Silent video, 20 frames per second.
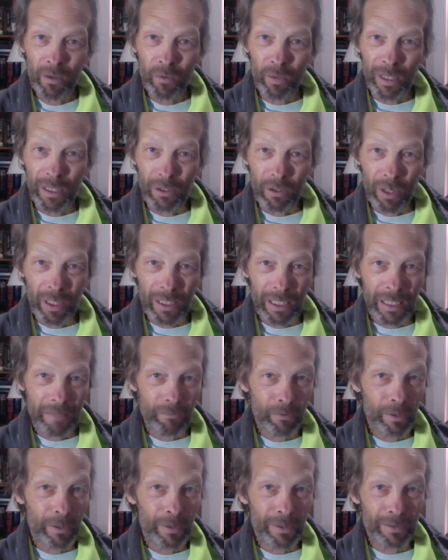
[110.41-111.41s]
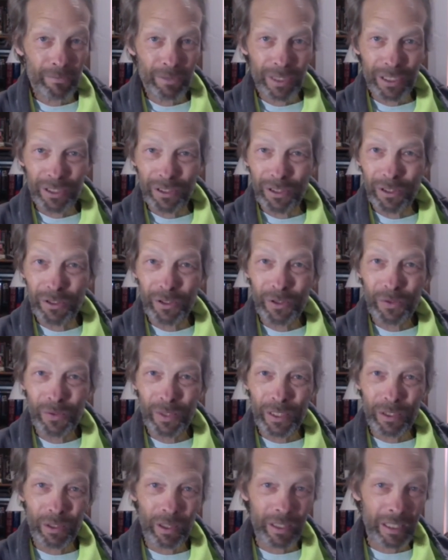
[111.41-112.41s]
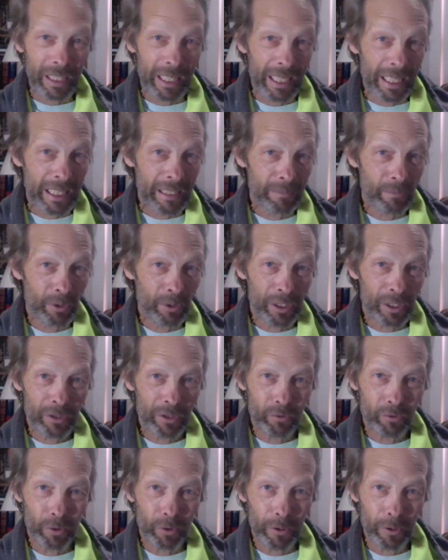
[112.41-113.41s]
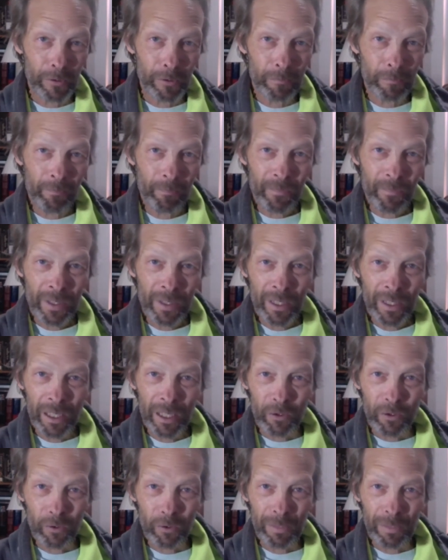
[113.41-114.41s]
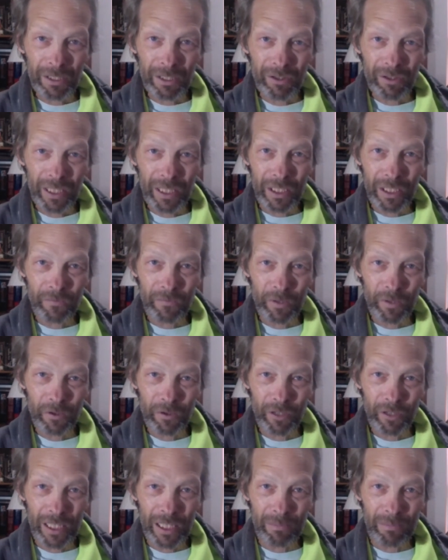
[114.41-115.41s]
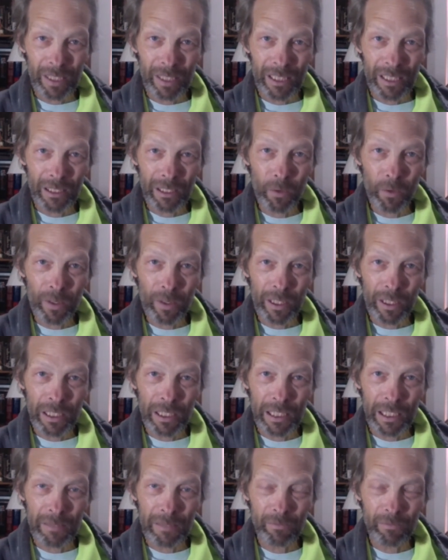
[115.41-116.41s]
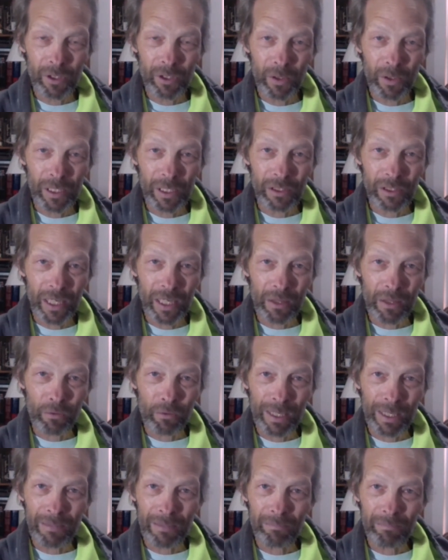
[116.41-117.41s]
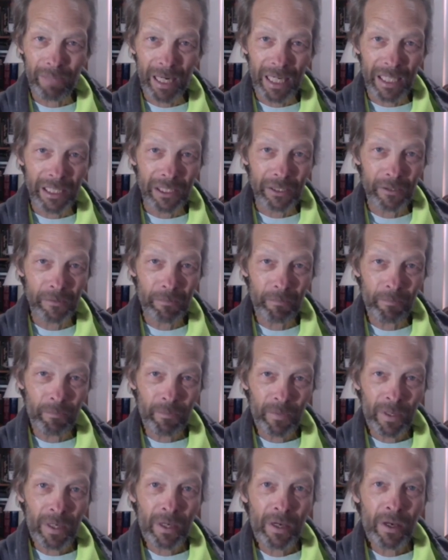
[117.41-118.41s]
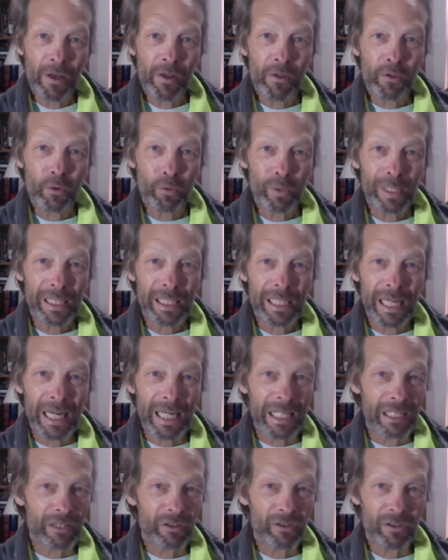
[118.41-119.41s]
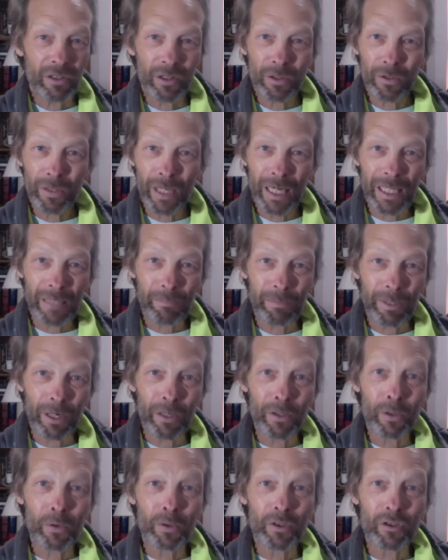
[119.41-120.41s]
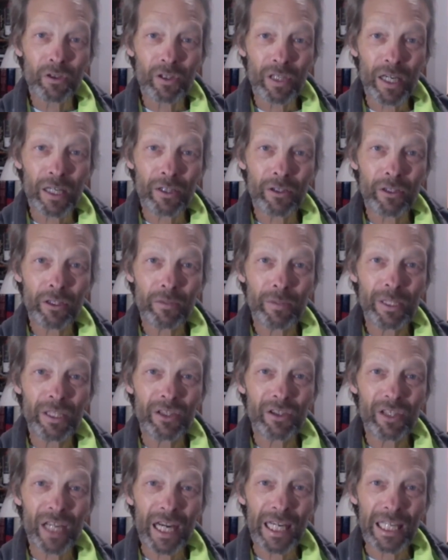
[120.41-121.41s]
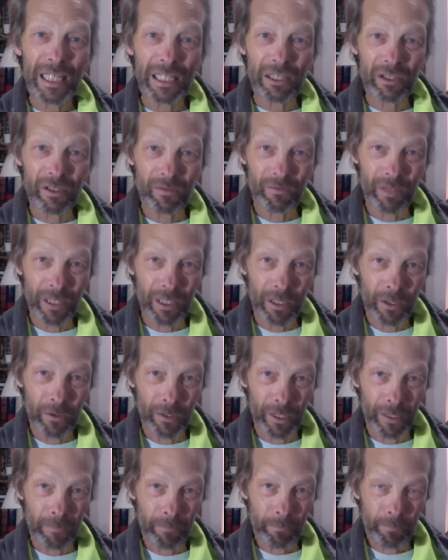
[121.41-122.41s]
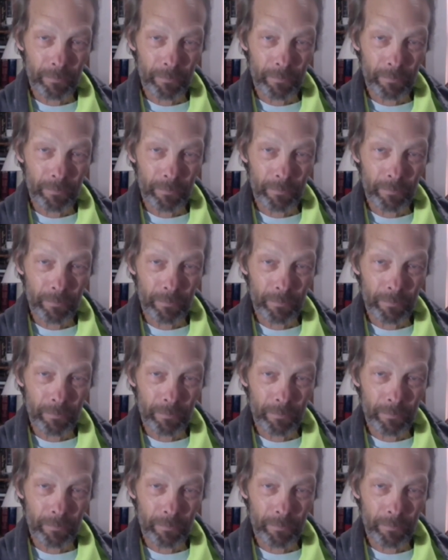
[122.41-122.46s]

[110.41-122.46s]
We talked to everyone we knew. We talked to animal control. I told my sons, if you see him, get lower than him so he's not threatened by you. Three days, no luck, although it started to be sightings of Dakota.